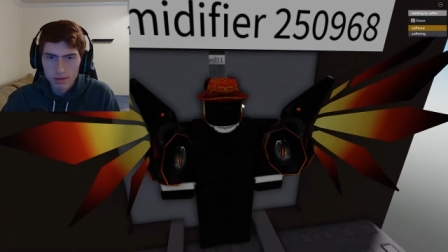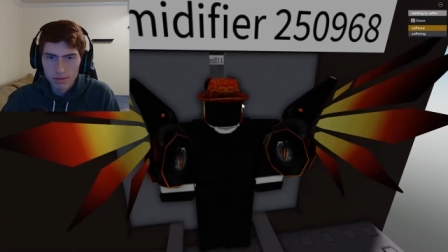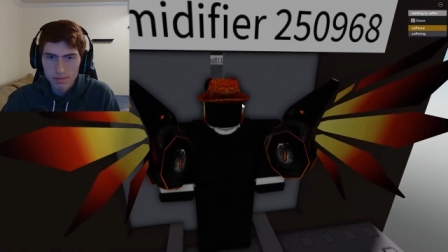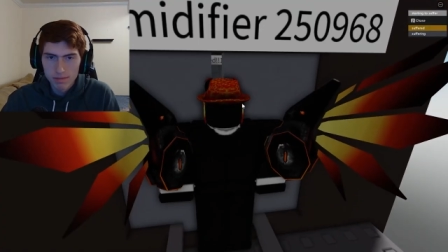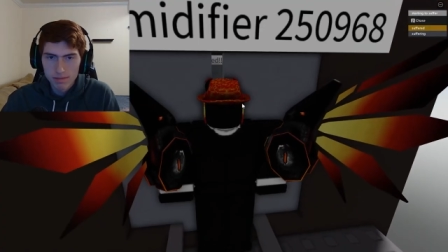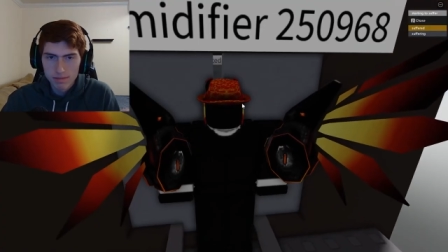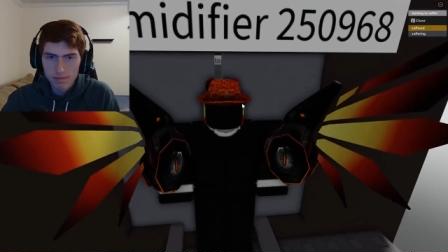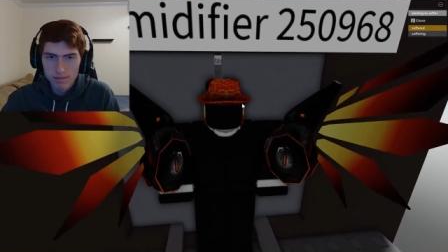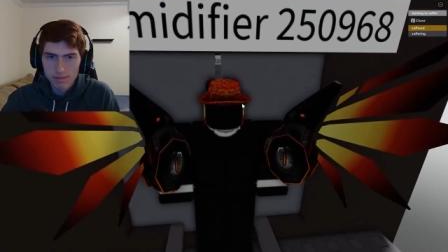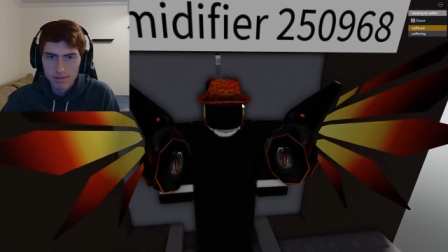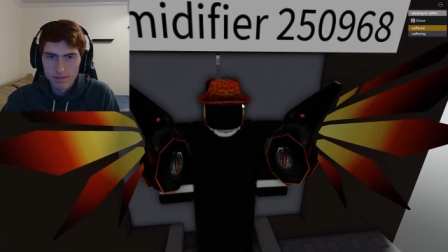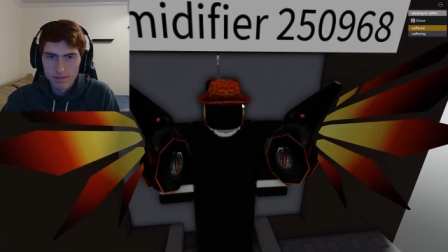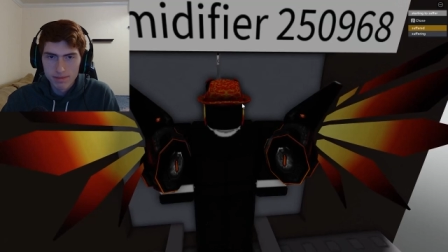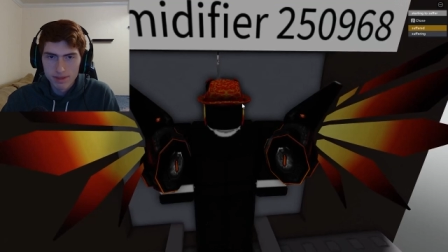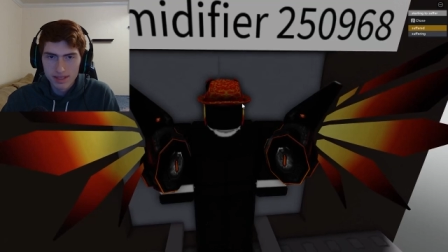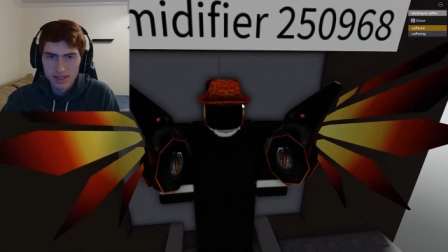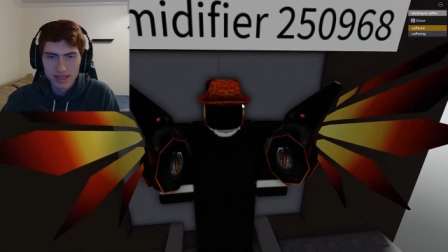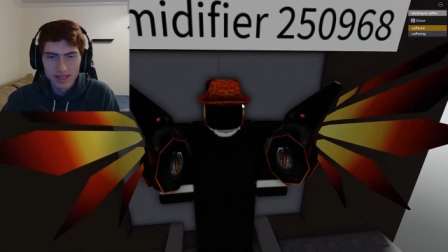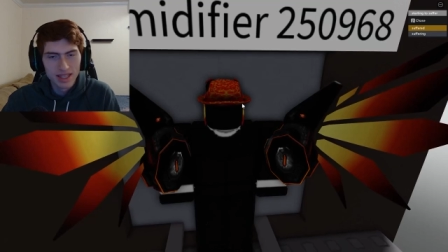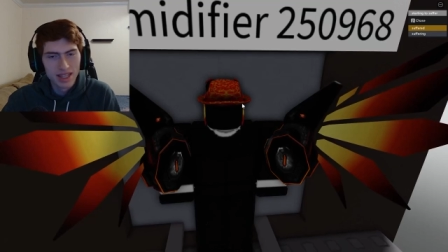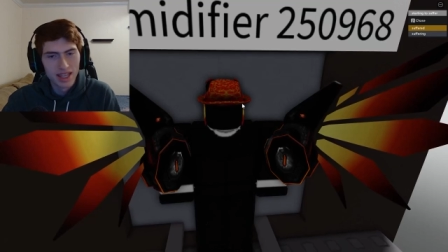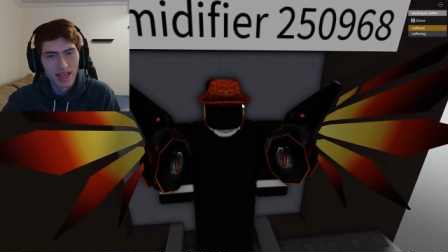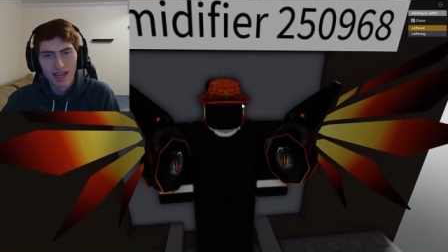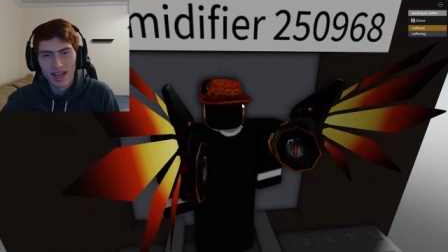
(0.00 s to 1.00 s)
Hmm,
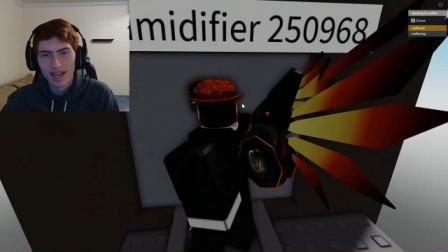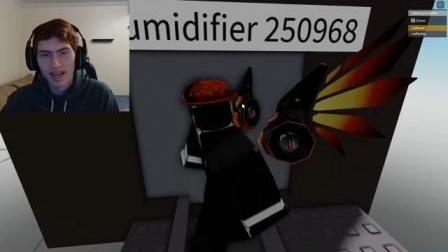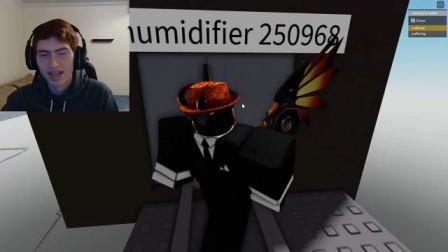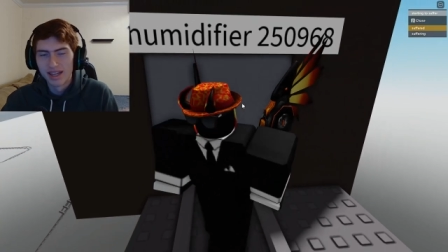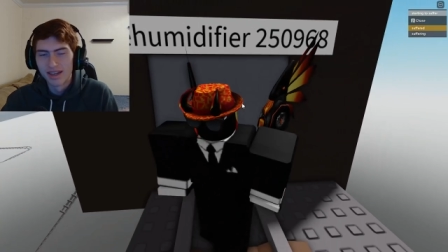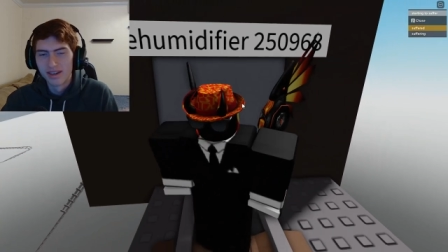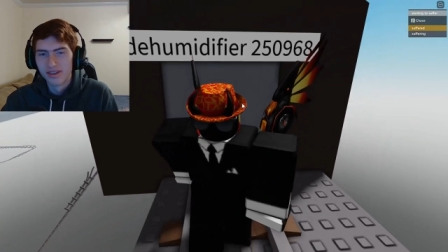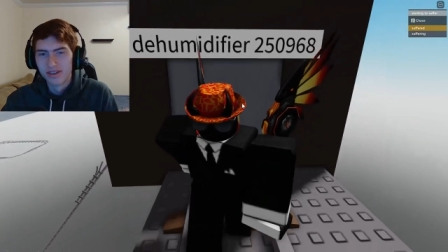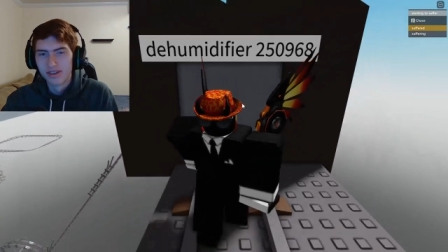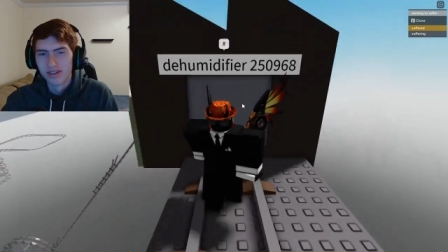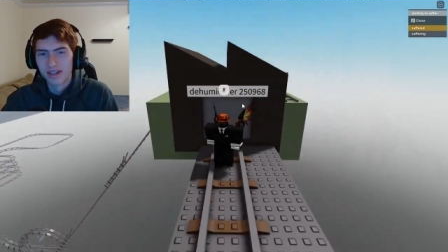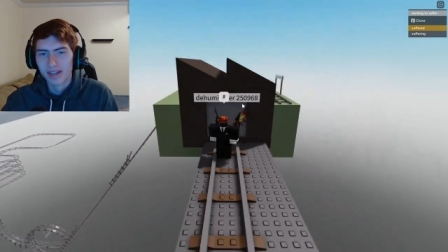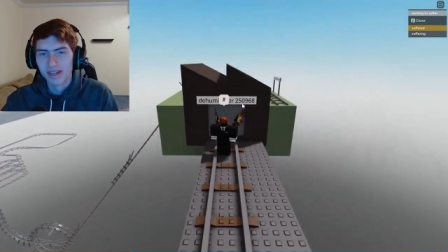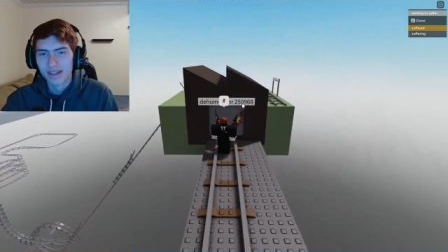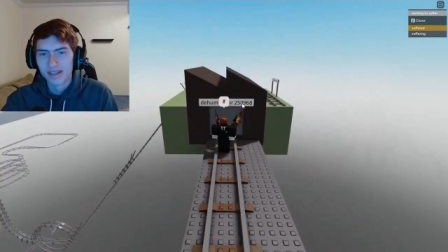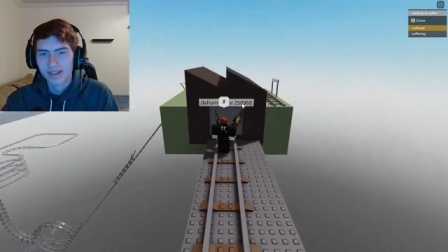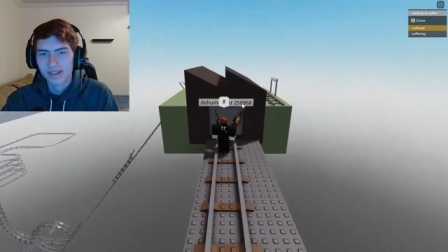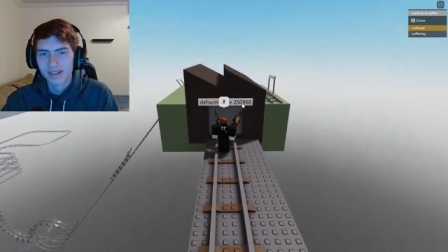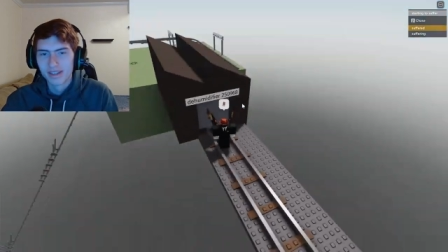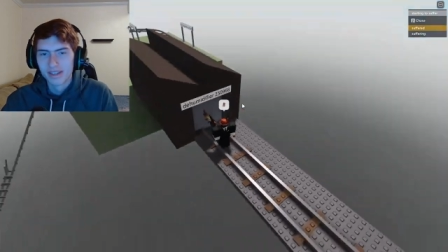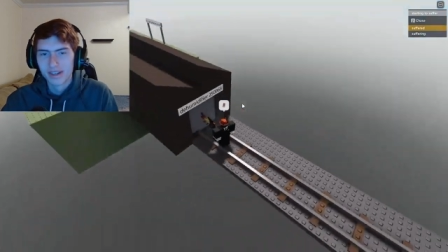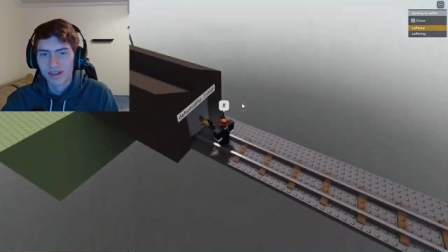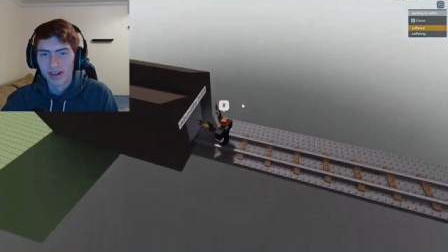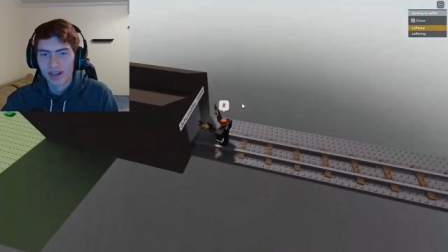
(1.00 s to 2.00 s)
I don't know. I
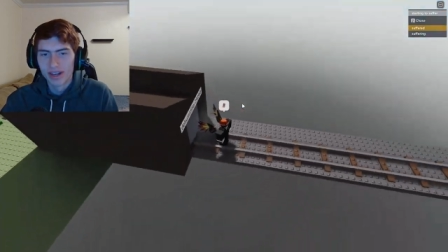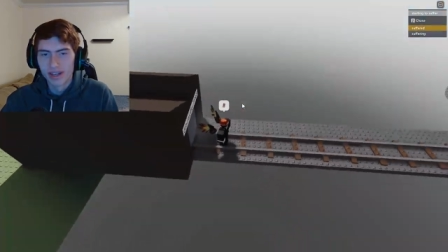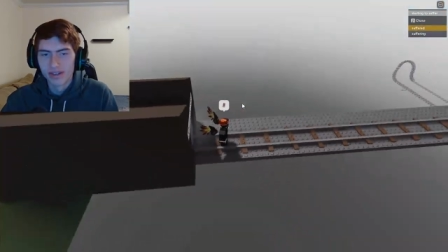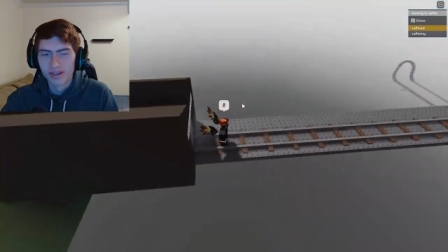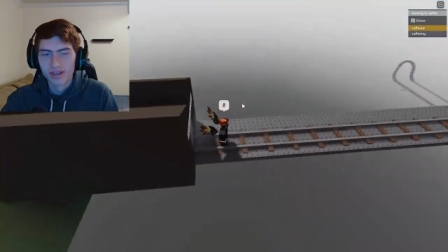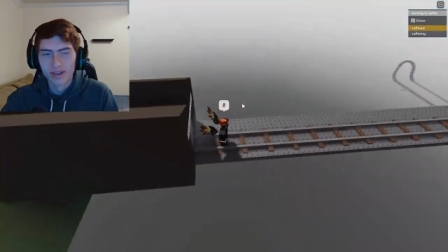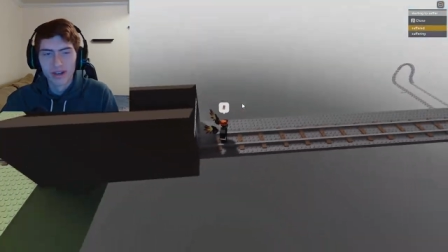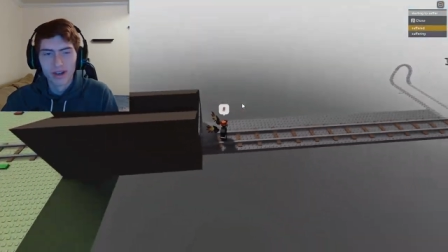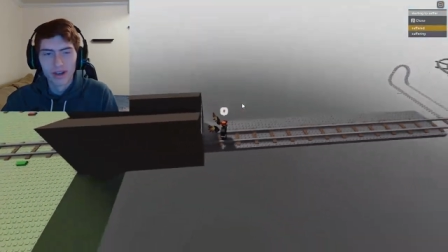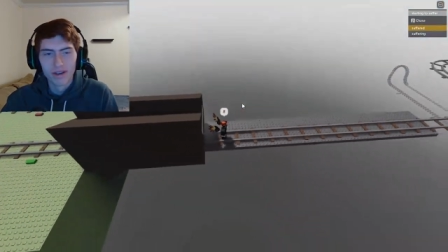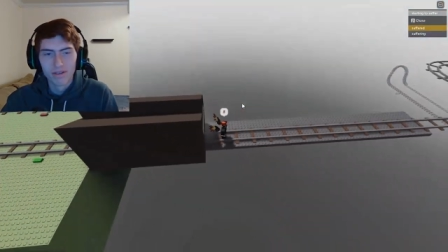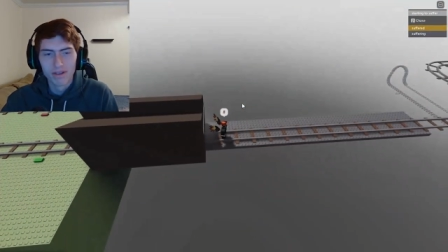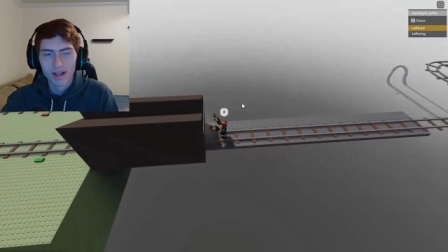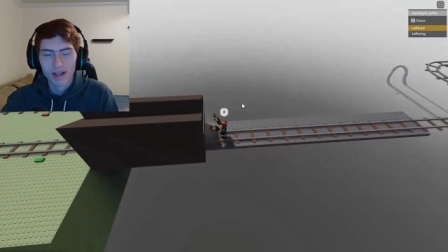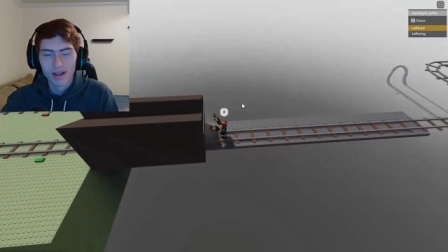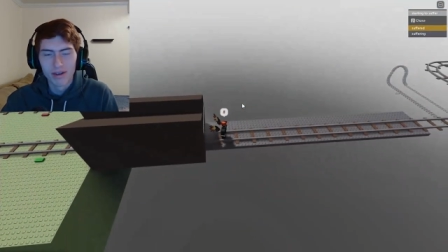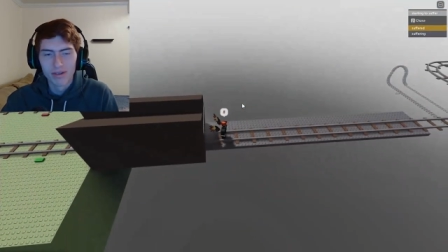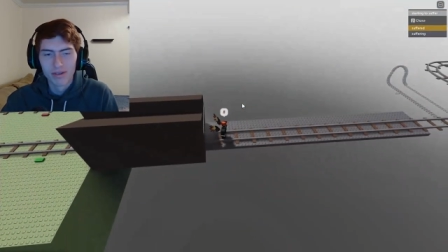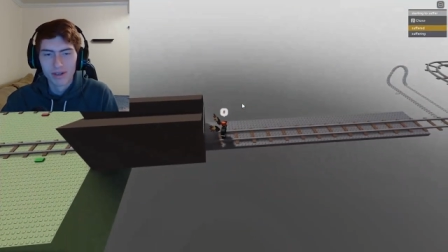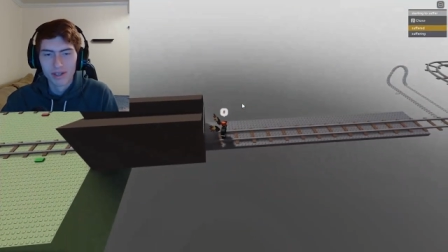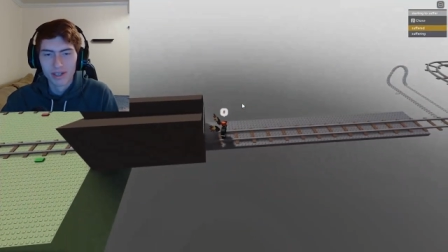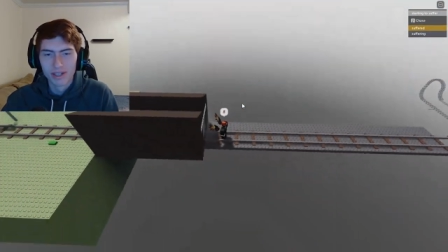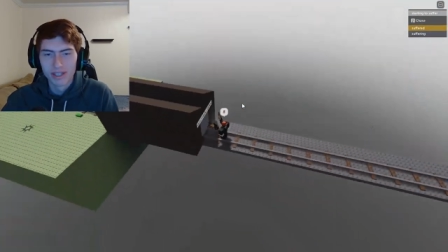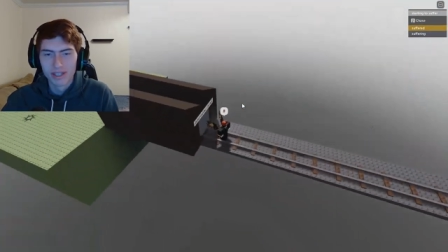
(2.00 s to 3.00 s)
don't know. I don't know if that
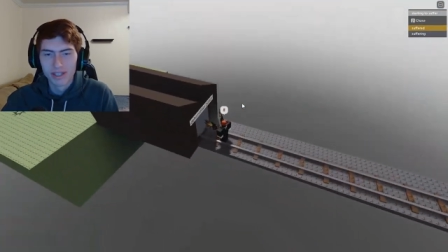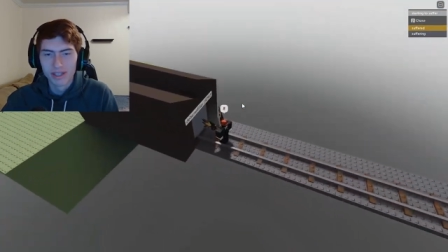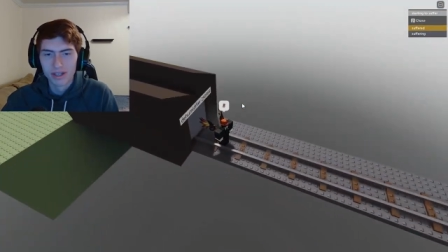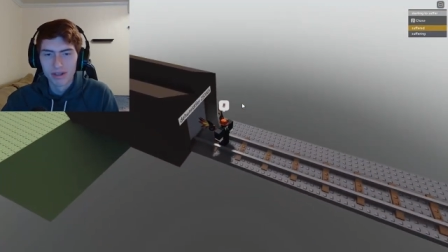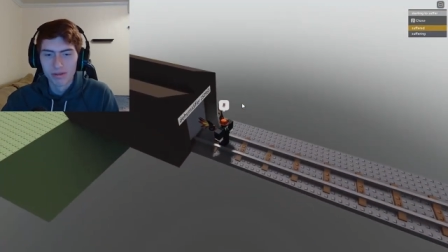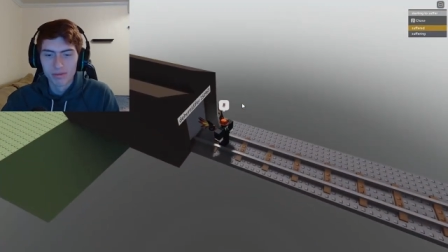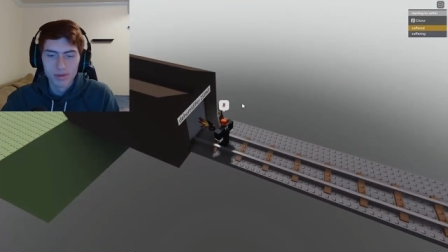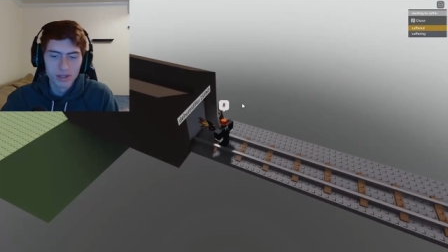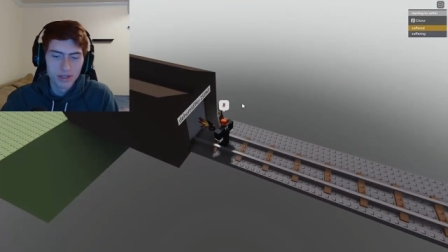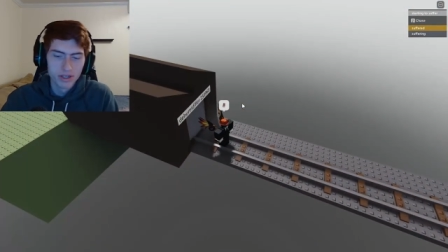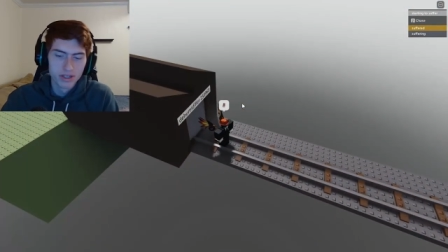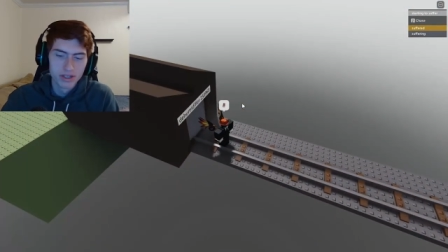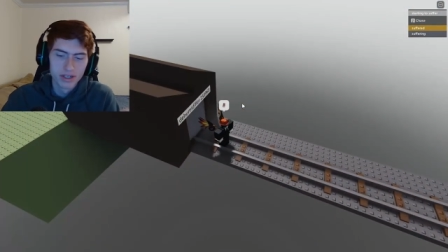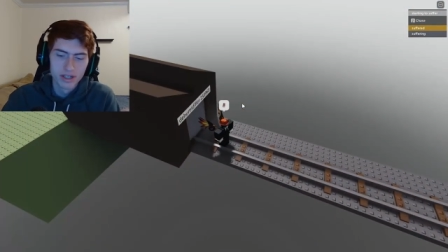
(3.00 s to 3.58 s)
would have killed me or